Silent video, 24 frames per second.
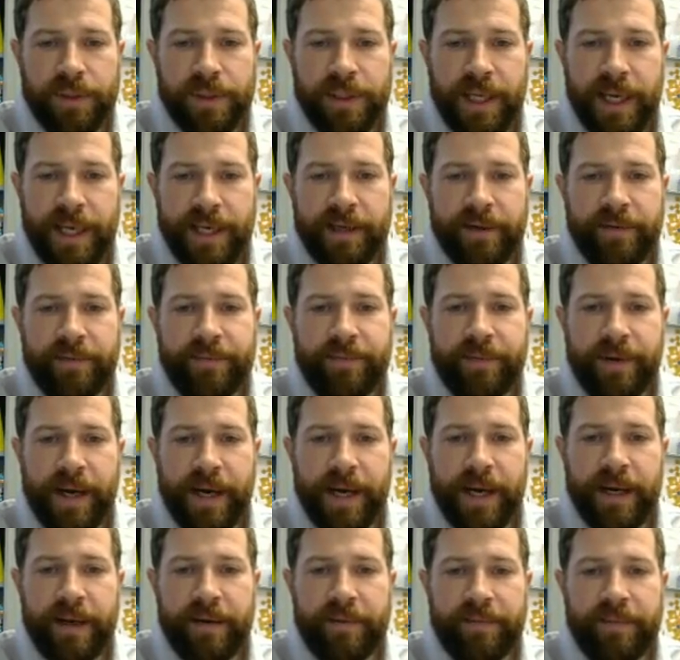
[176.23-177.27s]
equals
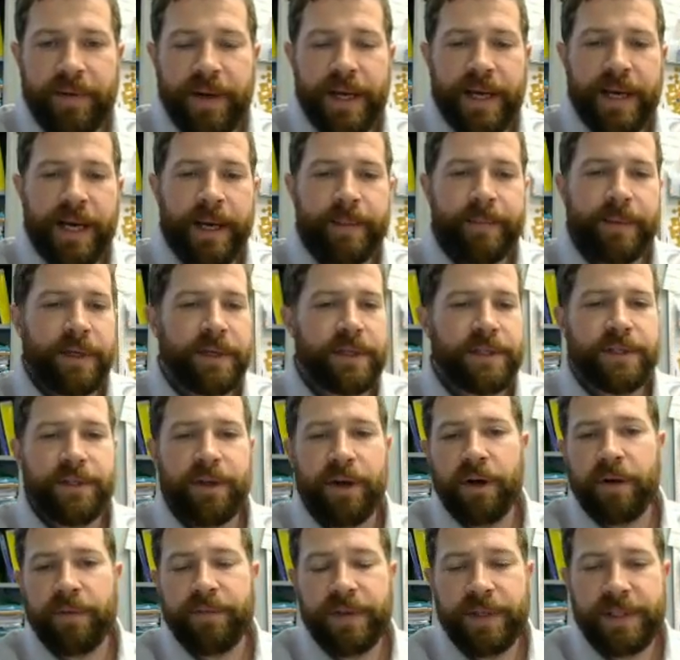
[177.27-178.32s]
-5, and
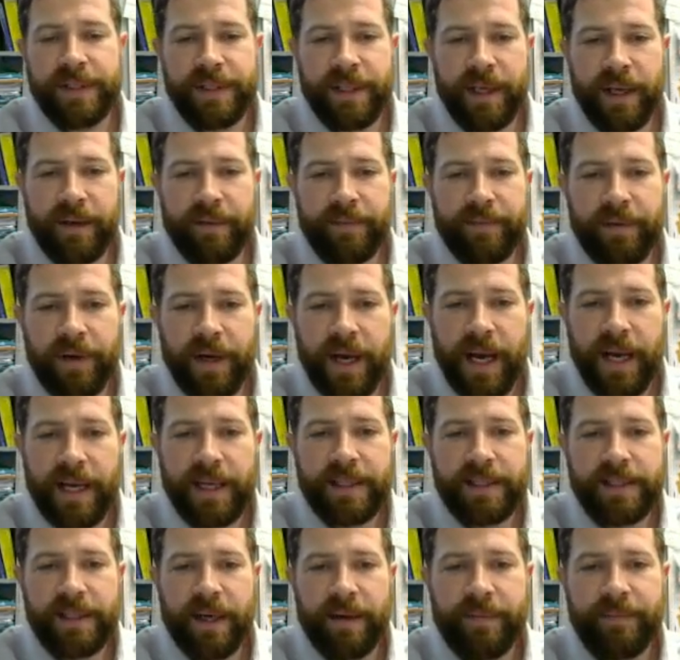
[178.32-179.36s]
I'm going to solve this
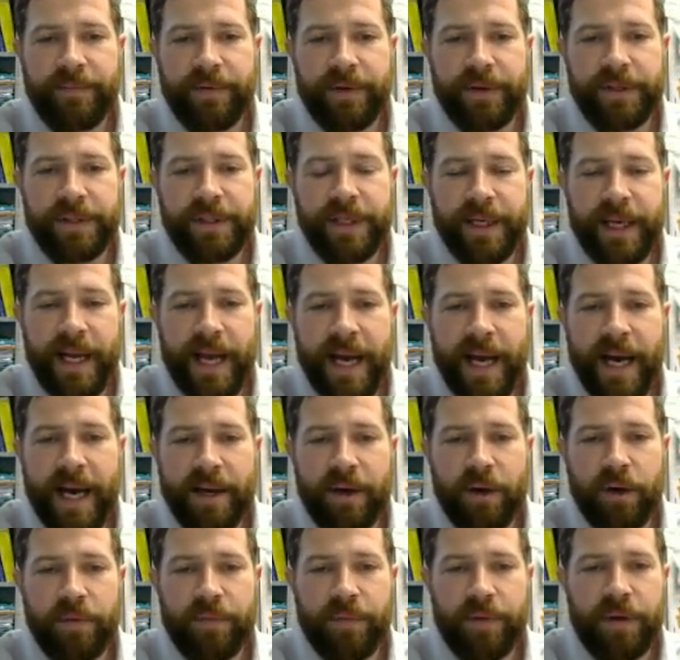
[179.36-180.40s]
thing for x. I'm first
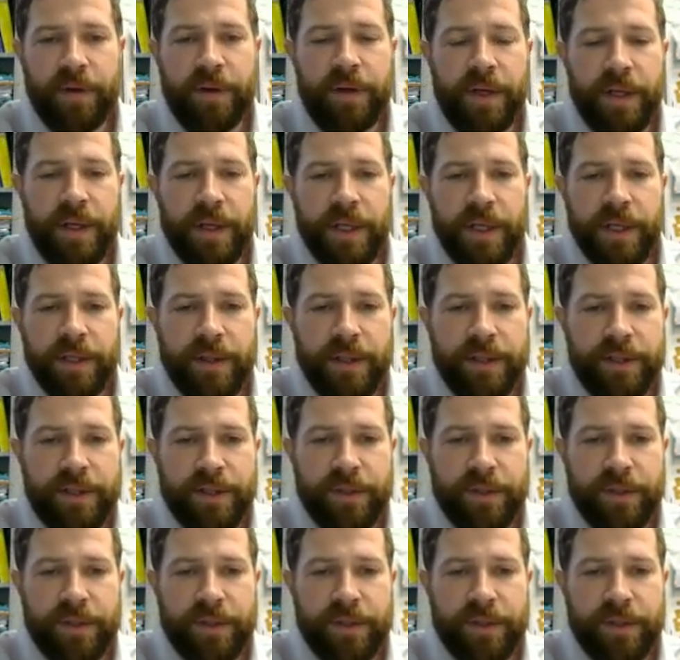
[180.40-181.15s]
going to add over